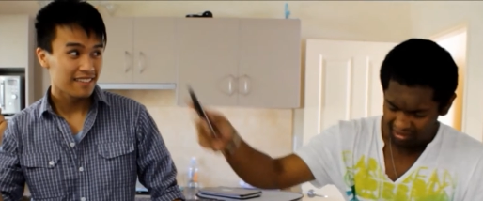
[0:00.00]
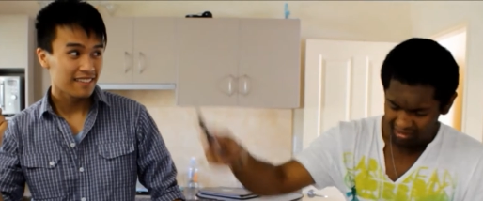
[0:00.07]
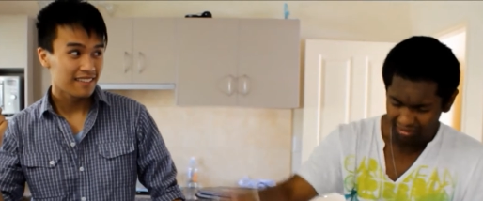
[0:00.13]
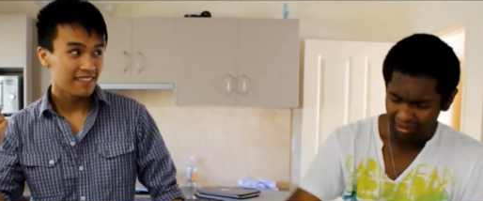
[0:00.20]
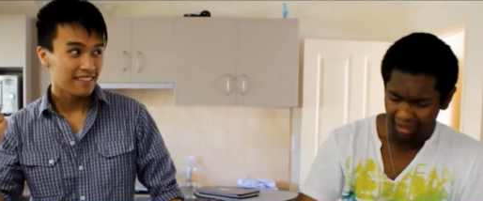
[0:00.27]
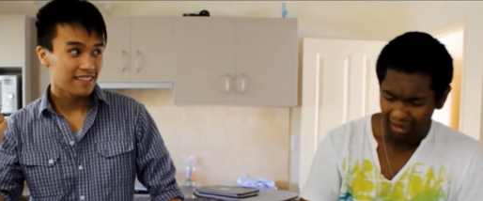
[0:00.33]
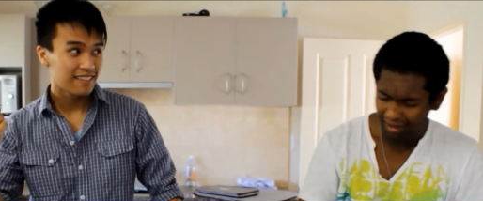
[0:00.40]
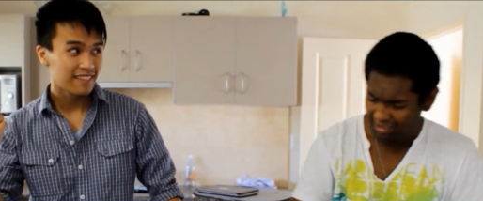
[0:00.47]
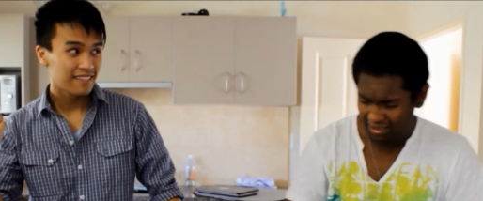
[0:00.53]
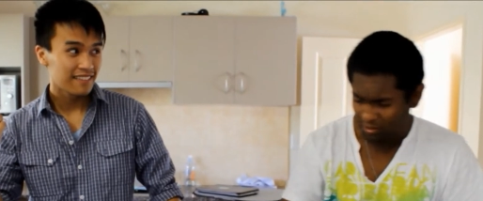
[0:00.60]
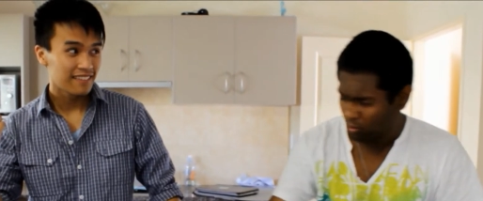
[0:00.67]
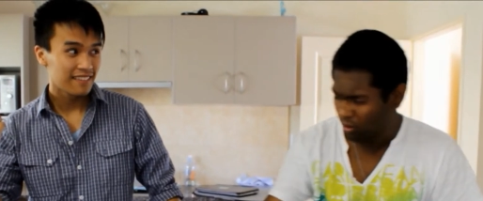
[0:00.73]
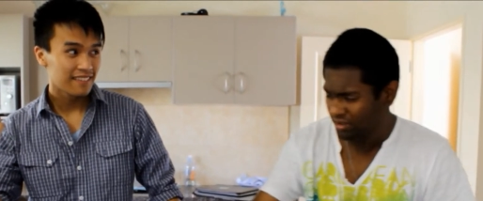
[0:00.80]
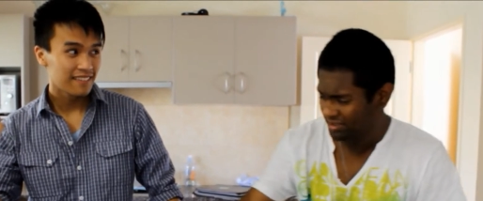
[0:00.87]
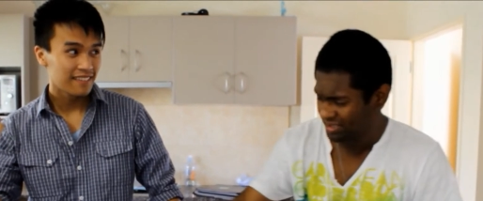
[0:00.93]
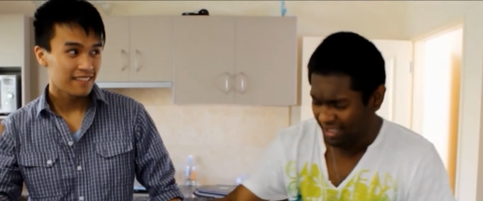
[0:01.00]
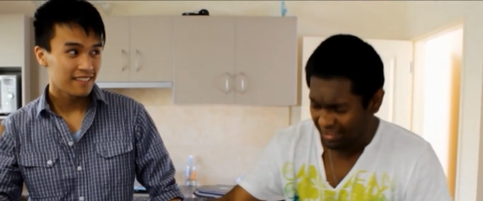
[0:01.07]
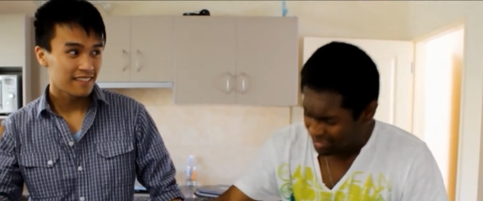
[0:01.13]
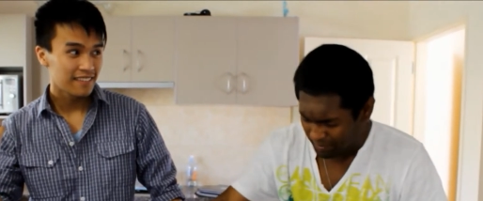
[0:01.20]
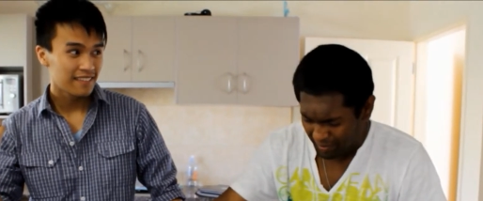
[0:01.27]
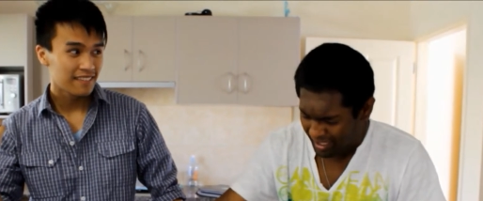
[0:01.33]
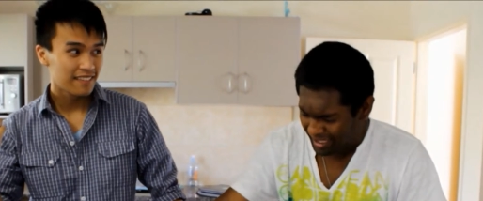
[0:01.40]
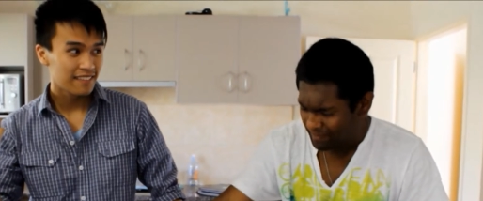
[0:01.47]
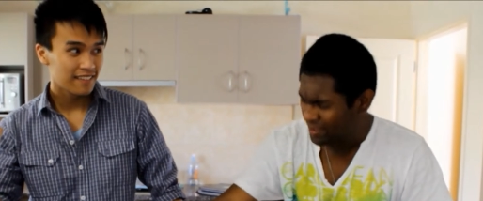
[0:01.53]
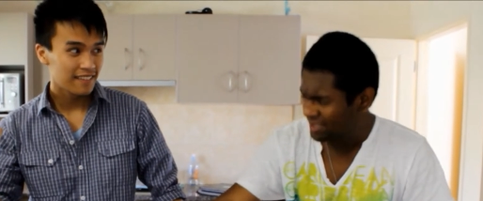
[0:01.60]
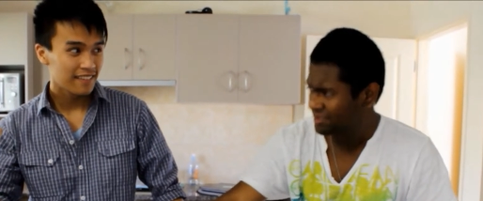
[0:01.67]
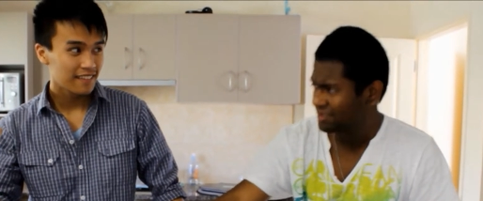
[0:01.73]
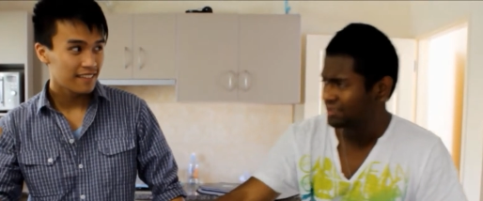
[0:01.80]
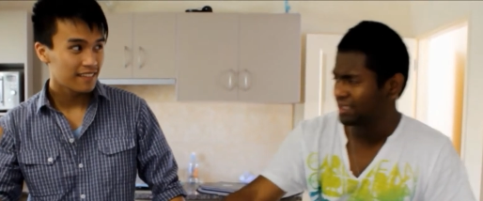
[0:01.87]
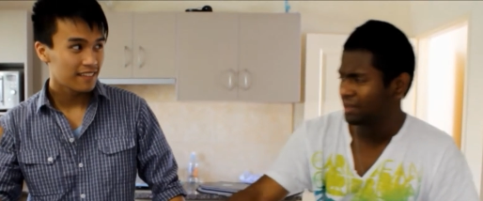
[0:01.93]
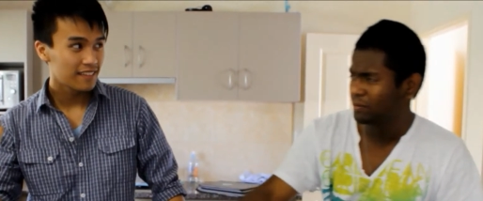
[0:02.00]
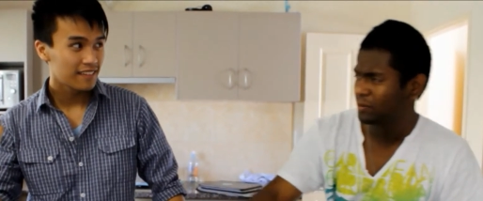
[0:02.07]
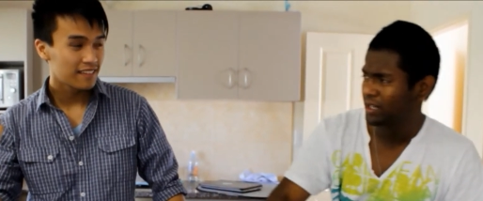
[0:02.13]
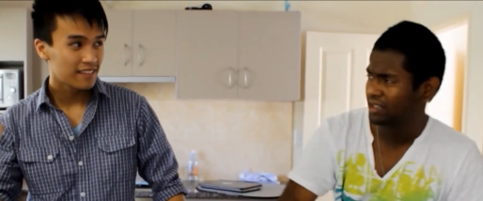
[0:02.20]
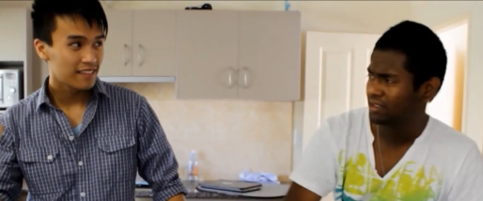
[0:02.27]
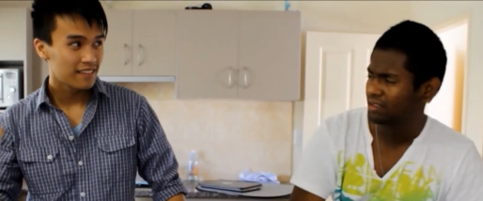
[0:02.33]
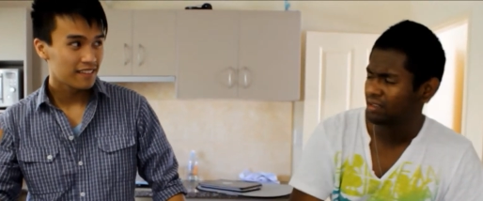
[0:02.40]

Speaker 1: it. Do it. I just want to send the bloody message somewhere.